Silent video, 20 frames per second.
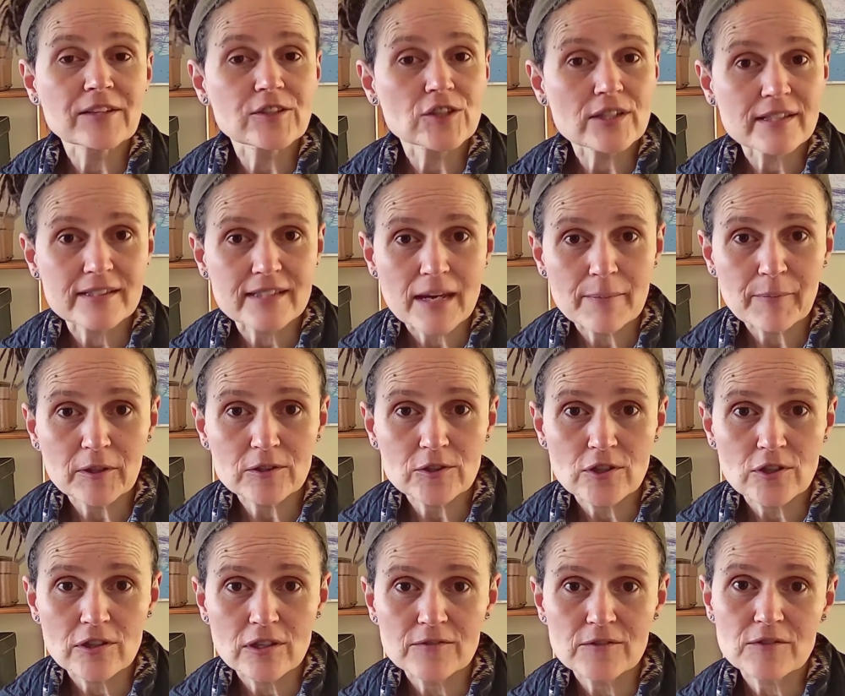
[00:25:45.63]
some
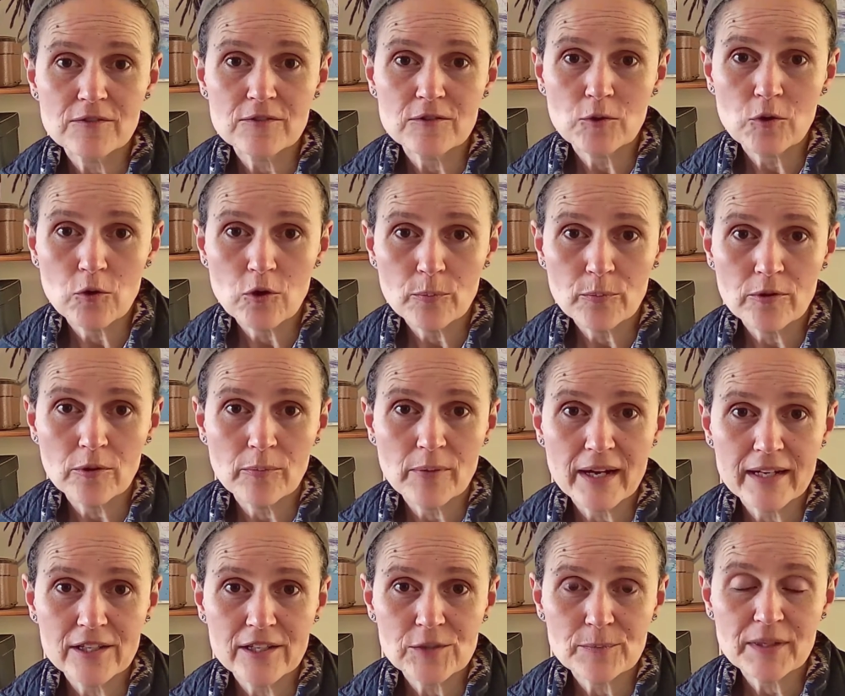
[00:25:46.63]
alternatives to corporal
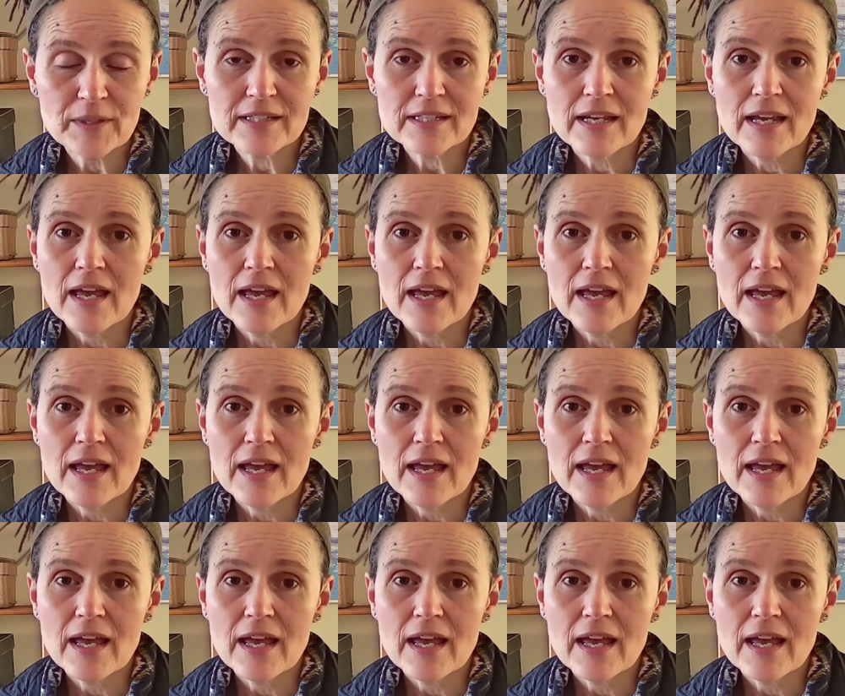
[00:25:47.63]
punishment.